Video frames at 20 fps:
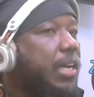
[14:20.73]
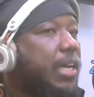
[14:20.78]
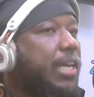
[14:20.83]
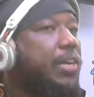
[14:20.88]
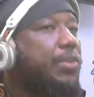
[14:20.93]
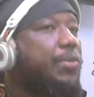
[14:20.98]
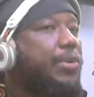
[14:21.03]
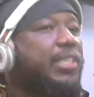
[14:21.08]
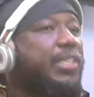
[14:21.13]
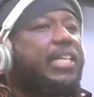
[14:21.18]

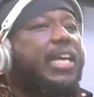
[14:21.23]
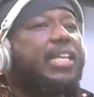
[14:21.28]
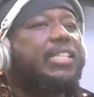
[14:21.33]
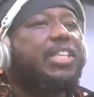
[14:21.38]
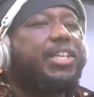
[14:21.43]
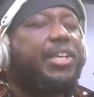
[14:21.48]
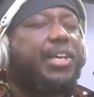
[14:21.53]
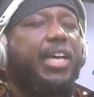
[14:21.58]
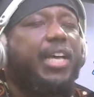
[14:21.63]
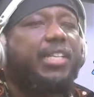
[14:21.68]
In
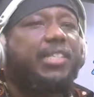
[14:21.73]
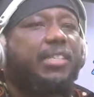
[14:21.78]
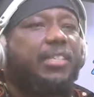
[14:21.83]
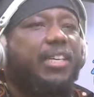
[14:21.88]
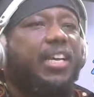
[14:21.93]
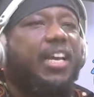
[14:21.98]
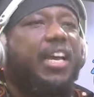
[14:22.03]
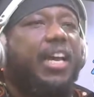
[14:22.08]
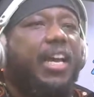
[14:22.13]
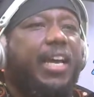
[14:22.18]
recent
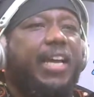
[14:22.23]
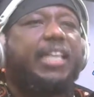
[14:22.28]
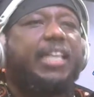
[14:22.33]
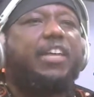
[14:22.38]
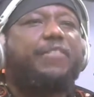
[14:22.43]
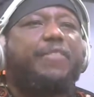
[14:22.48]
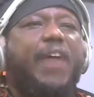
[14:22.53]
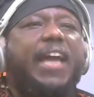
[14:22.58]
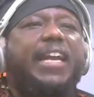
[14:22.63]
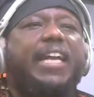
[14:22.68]
years, he
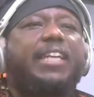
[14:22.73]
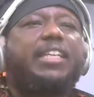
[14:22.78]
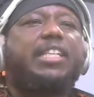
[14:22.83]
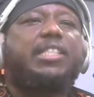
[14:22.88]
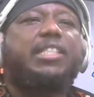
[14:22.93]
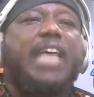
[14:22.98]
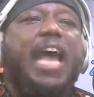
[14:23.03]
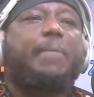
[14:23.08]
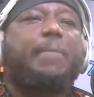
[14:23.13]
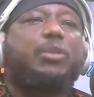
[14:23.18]
divided
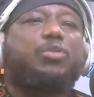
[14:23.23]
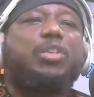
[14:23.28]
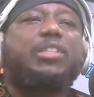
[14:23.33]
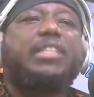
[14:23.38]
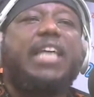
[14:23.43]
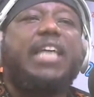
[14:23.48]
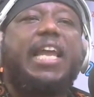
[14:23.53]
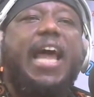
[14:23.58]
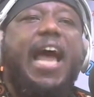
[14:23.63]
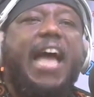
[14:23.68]
his time
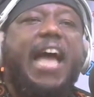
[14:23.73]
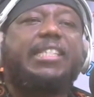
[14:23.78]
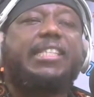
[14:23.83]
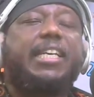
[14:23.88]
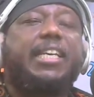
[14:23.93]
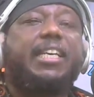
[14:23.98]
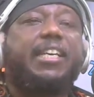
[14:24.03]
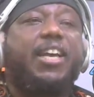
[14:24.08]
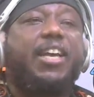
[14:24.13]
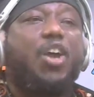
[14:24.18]
between
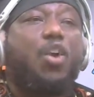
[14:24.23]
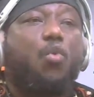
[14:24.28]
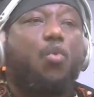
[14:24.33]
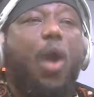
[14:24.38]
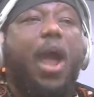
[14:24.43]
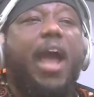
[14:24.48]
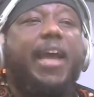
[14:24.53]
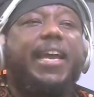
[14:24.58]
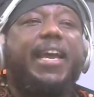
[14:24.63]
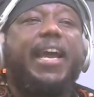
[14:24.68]
Tallahassee,
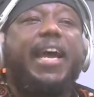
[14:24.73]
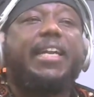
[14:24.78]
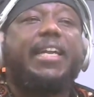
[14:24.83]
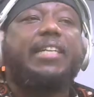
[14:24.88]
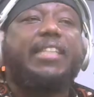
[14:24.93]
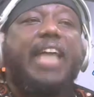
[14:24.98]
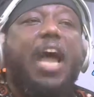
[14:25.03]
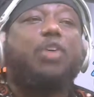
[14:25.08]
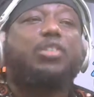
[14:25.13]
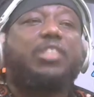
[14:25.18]
where he had a
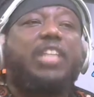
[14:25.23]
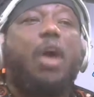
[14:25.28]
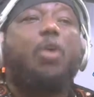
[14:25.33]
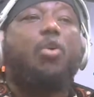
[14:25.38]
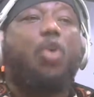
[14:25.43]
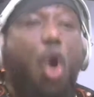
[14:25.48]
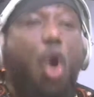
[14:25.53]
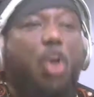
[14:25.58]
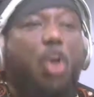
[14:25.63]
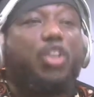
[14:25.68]

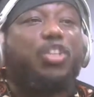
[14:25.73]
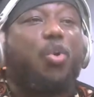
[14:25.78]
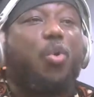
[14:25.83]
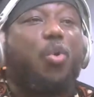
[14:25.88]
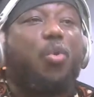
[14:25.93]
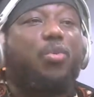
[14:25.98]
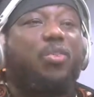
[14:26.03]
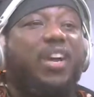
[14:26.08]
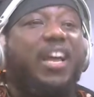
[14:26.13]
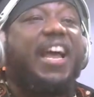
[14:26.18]
downtown
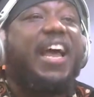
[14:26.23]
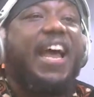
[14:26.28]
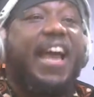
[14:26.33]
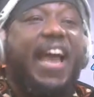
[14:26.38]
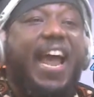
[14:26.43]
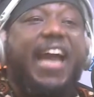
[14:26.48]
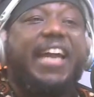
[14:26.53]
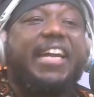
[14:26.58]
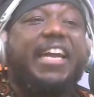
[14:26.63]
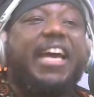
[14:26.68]
condo,
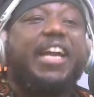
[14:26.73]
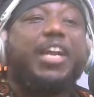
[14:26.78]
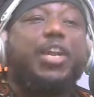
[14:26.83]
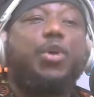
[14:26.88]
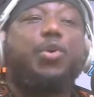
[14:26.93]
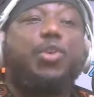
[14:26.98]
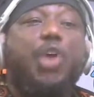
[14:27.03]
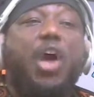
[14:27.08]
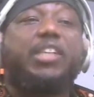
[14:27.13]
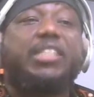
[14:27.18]
and
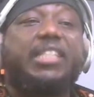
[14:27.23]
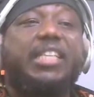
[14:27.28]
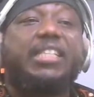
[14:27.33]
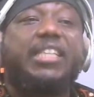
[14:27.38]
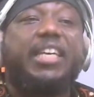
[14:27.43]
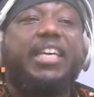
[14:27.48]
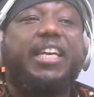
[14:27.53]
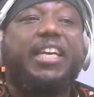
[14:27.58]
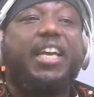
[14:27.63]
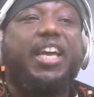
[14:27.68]
New York
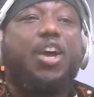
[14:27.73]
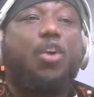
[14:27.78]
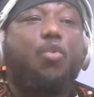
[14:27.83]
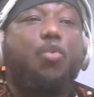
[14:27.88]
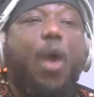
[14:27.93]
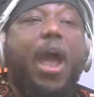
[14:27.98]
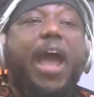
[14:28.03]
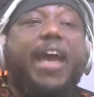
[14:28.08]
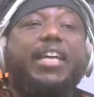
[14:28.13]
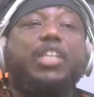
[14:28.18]
City,
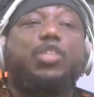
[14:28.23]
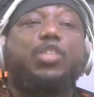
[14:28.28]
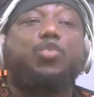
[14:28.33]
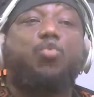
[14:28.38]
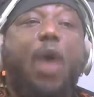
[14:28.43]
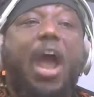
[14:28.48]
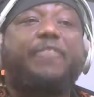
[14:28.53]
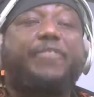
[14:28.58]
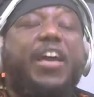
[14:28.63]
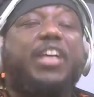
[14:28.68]
where his
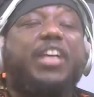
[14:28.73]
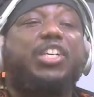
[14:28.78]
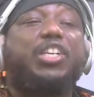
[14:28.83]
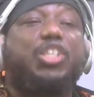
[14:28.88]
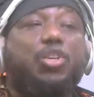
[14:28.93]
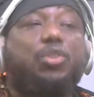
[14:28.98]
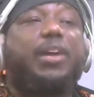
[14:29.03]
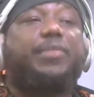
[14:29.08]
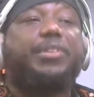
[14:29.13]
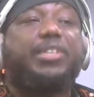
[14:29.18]
wife and
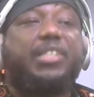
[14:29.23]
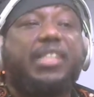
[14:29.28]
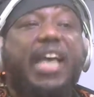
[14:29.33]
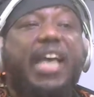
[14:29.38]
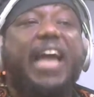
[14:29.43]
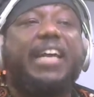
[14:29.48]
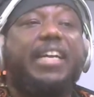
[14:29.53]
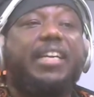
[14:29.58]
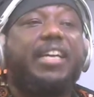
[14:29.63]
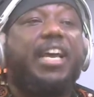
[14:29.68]
children
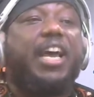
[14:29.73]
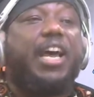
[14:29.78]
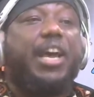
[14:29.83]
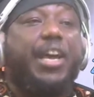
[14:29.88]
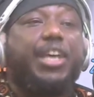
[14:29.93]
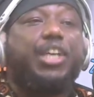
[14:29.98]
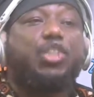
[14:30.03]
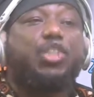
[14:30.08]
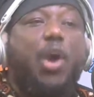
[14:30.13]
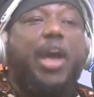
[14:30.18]
resided.
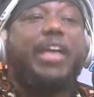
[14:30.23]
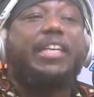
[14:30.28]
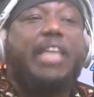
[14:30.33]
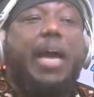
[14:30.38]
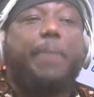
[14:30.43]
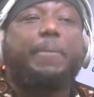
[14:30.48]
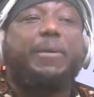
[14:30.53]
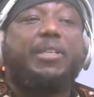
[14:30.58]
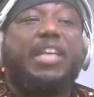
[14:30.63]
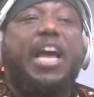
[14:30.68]
He joined
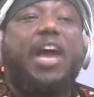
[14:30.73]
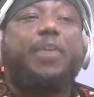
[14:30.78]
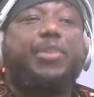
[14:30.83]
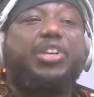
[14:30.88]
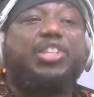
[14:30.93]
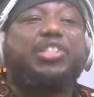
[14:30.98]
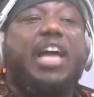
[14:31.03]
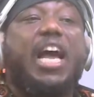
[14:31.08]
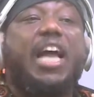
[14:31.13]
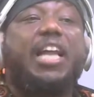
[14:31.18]
Capital
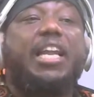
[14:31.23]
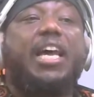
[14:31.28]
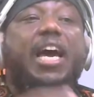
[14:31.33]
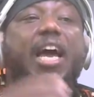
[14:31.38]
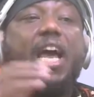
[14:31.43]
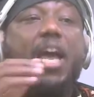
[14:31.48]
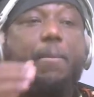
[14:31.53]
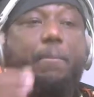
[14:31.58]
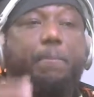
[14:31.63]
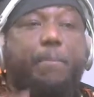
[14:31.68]
Regional
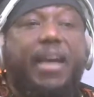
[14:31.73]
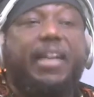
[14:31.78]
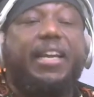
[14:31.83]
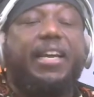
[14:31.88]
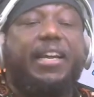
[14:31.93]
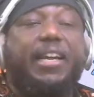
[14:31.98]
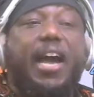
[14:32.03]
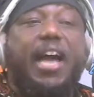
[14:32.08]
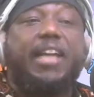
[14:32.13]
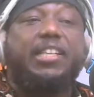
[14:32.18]

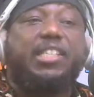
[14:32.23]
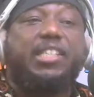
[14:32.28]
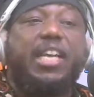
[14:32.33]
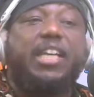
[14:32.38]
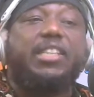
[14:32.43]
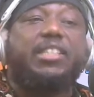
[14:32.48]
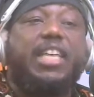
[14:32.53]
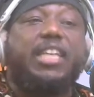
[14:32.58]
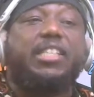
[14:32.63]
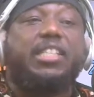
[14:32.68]
Medical
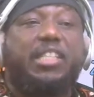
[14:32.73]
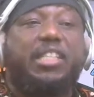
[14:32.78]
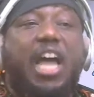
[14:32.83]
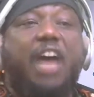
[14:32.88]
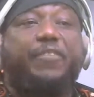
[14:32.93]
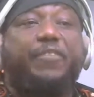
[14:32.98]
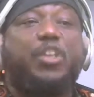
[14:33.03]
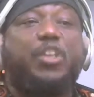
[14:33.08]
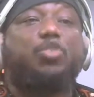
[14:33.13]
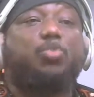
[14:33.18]
Center
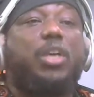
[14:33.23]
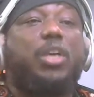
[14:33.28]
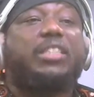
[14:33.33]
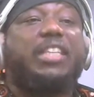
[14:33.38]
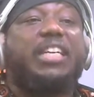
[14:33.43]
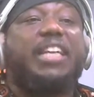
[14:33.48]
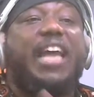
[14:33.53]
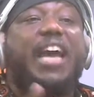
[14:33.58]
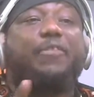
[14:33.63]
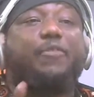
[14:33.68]
staff in
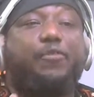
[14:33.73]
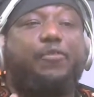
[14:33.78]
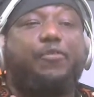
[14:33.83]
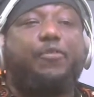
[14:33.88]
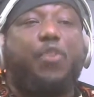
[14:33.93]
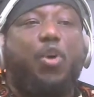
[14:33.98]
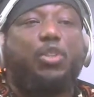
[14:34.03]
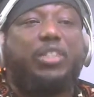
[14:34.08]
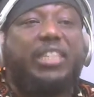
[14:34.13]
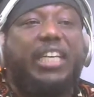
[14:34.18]

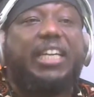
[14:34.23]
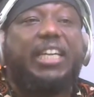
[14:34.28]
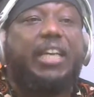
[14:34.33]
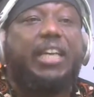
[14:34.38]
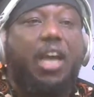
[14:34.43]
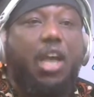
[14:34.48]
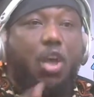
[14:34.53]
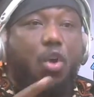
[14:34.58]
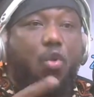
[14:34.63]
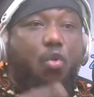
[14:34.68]
2014,
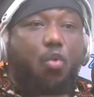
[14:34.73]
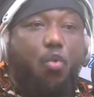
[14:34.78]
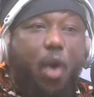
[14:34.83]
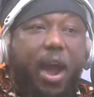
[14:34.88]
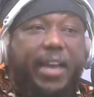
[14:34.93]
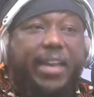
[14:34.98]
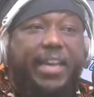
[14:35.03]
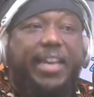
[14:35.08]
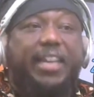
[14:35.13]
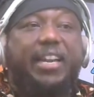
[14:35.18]

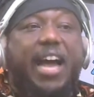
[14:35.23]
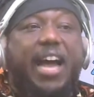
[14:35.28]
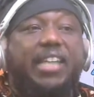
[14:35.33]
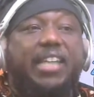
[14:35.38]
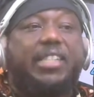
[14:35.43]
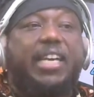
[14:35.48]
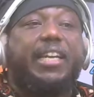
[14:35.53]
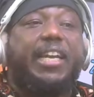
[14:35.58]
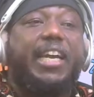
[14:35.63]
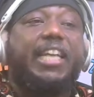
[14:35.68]
working
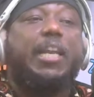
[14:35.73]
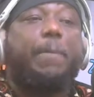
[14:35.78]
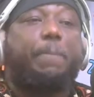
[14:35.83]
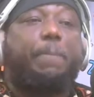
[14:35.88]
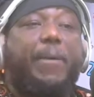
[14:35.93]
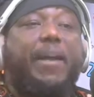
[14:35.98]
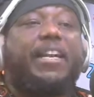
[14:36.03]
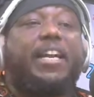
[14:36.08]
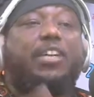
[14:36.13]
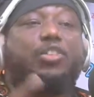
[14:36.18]
as an
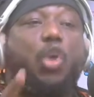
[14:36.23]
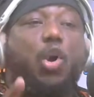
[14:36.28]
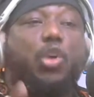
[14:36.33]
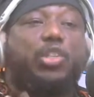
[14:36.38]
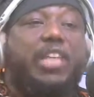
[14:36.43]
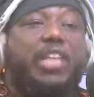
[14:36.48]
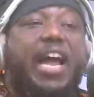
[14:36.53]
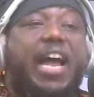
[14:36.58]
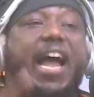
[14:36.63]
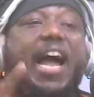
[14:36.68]
independent
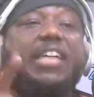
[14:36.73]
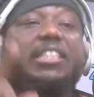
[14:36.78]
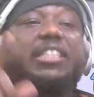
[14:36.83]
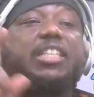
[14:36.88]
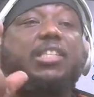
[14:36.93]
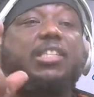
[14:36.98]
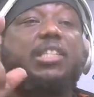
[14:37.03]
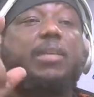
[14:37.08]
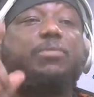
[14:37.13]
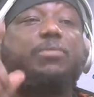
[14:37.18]
doctor
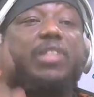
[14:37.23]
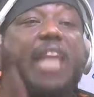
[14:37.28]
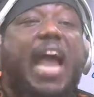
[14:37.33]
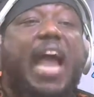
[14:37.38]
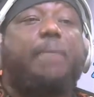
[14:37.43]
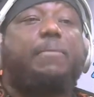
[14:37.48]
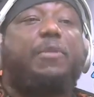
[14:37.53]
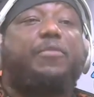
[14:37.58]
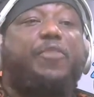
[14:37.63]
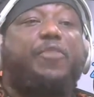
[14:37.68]
until some
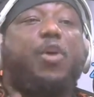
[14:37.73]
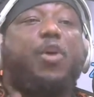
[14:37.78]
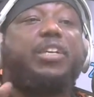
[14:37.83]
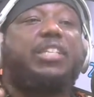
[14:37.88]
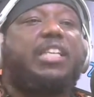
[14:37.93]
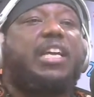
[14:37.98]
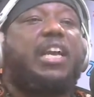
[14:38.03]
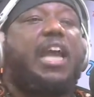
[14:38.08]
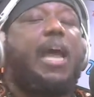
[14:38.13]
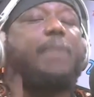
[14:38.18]
time before
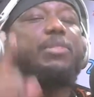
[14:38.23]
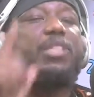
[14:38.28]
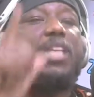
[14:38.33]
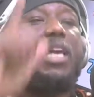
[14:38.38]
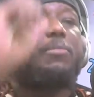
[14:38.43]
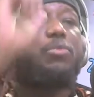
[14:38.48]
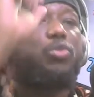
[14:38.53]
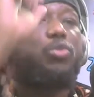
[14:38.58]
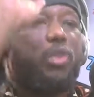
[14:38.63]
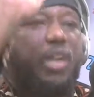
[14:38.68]
his crimes
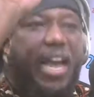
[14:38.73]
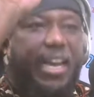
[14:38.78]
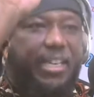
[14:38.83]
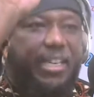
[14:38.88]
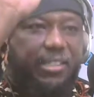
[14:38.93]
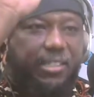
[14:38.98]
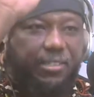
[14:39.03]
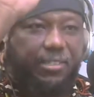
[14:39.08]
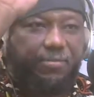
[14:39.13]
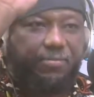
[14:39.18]
came to
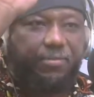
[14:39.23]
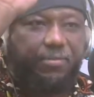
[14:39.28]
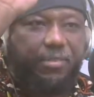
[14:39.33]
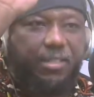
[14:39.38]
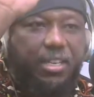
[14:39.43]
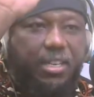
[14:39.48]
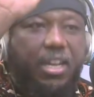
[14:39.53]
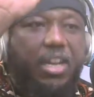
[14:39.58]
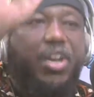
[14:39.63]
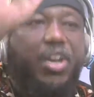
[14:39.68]
light.
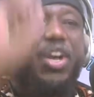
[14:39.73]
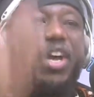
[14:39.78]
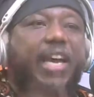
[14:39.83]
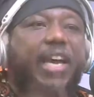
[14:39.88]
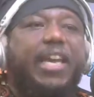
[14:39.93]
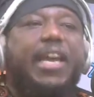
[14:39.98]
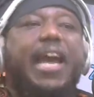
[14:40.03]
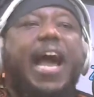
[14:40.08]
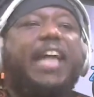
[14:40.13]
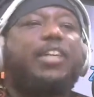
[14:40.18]

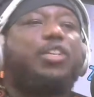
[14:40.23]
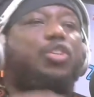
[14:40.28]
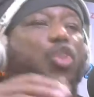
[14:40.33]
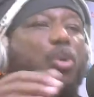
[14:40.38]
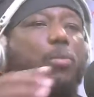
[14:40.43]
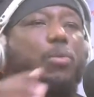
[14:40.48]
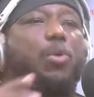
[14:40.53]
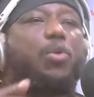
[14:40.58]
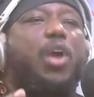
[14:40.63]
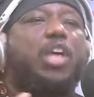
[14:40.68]
He had
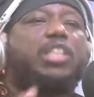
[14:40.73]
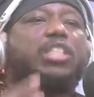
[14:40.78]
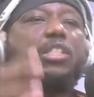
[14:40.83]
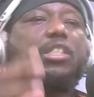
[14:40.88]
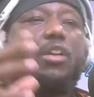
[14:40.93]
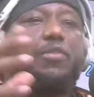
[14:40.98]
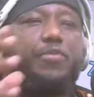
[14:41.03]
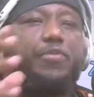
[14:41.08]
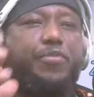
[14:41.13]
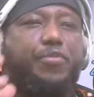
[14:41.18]

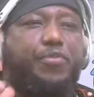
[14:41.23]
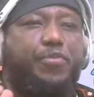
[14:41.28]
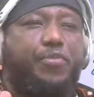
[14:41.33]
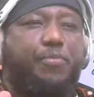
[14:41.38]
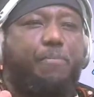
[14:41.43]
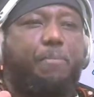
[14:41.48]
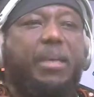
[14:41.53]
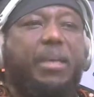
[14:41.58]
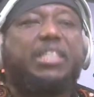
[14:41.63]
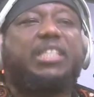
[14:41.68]
numerous
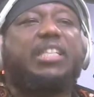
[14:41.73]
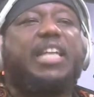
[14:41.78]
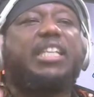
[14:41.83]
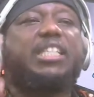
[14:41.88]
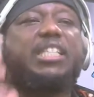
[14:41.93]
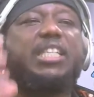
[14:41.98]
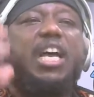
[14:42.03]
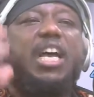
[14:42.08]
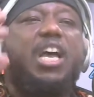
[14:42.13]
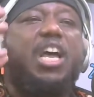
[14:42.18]

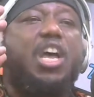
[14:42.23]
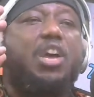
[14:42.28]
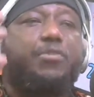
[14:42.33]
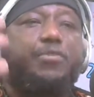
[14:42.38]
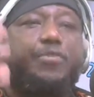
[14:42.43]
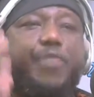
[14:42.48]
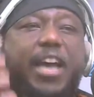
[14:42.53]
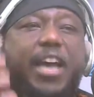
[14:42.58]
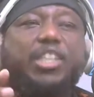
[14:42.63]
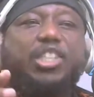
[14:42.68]
business
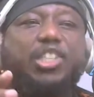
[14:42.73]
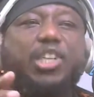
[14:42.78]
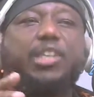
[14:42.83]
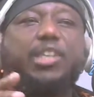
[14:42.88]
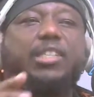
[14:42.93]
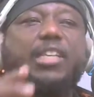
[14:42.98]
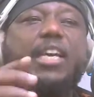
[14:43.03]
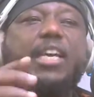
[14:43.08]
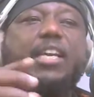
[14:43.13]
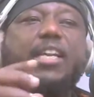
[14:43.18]

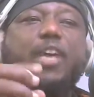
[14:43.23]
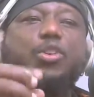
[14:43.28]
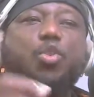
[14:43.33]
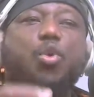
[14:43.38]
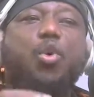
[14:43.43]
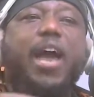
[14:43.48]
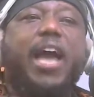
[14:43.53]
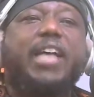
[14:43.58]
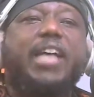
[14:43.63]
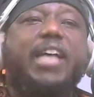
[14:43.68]
ventures in the
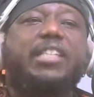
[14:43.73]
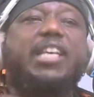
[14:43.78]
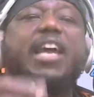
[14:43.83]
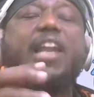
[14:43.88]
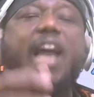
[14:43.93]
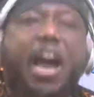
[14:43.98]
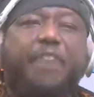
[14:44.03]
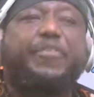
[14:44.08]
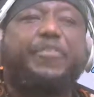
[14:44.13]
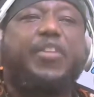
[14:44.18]
U.S.
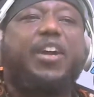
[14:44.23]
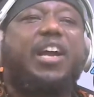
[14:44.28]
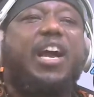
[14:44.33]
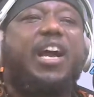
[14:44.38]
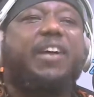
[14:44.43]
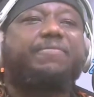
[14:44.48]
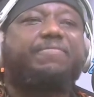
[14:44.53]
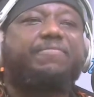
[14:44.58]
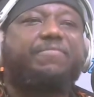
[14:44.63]
and Africa.